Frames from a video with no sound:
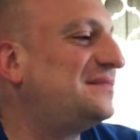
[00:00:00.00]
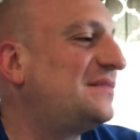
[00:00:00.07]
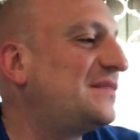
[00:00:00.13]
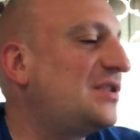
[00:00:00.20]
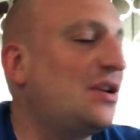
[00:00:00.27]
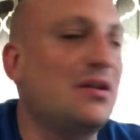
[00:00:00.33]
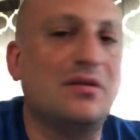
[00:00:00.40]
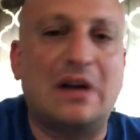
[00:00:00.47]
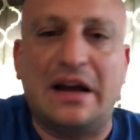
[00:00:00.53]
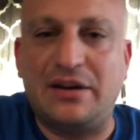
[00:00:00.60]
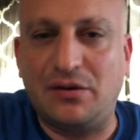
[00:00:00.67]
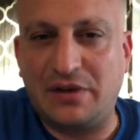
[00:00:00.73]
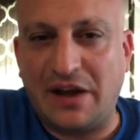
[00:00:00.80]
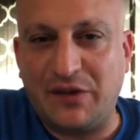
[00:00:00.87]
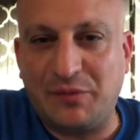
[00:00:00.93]
So I
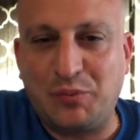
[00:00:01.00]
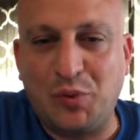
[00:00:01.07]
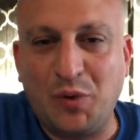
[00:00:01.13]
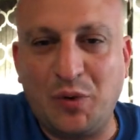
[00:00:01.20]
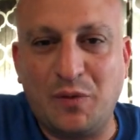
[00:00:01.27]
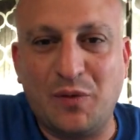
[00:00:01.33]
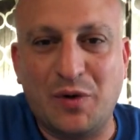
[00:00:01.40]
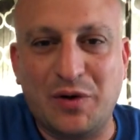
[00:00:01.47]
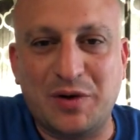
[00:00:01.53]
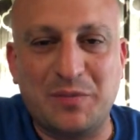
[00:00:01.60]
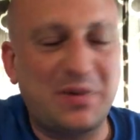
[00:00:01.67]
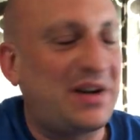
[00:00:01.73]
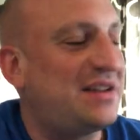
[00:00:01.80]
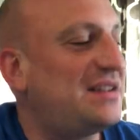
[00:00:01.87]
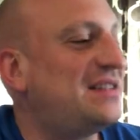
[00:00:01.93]
don't have pool water,
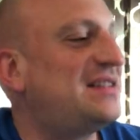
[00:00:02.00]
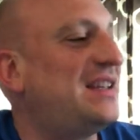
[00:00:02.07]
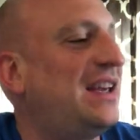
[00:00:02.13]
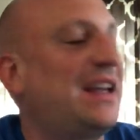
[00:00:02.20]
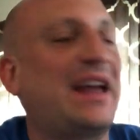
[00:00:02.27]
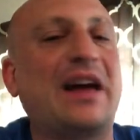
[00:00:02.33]
but I did take